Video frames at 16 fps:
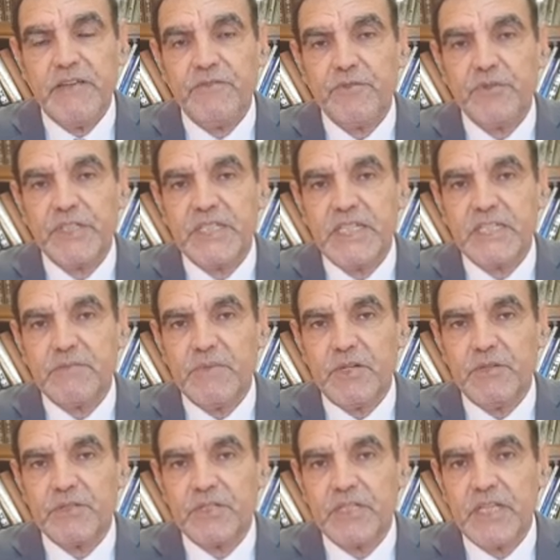every 6
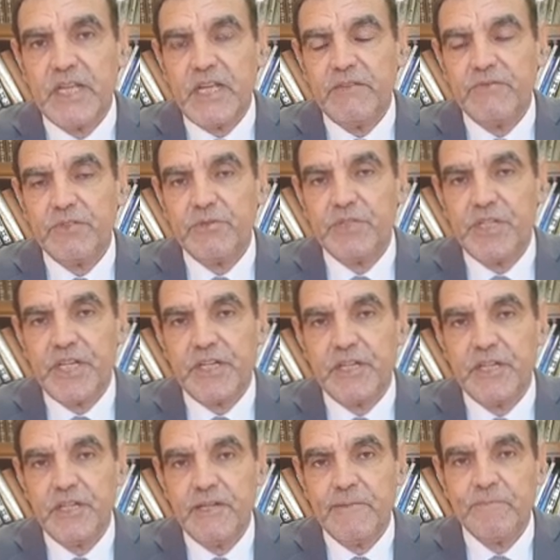months, they have to check